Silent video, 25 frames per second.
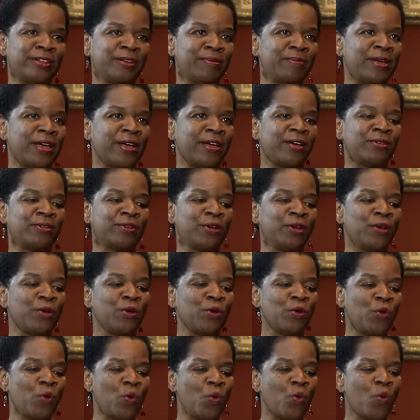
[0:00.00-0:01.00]
about
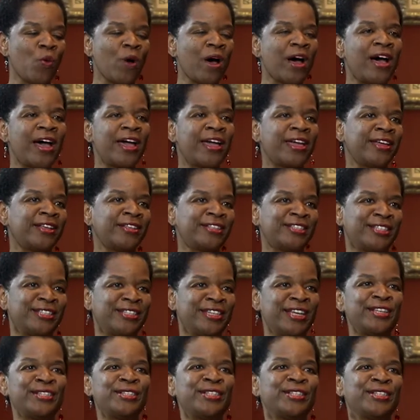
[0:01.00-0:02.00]
why it's
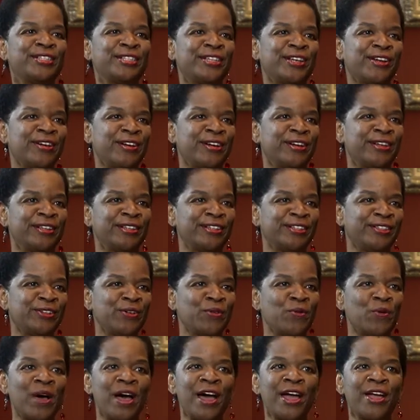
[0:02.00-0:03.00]
necessary to
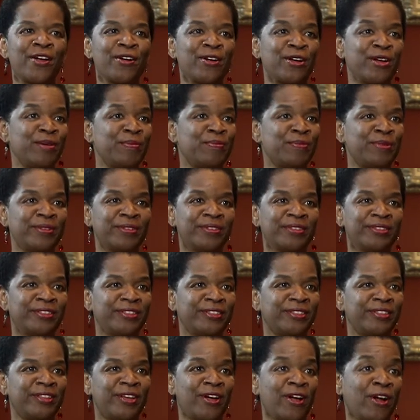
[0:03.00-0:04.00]
wire up
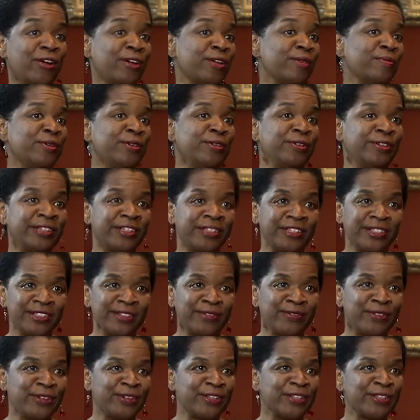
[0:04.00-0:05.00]
our communities.
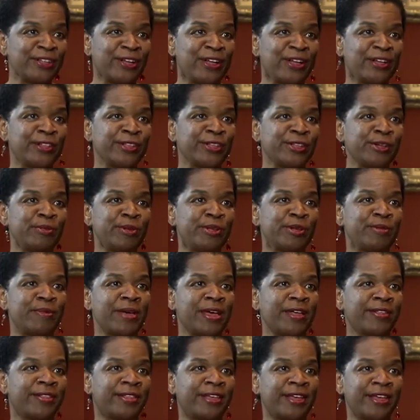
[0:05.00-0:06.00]
If you can talk a little bit
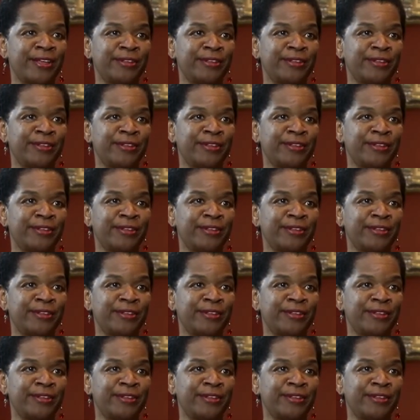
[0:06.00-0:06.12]
about that.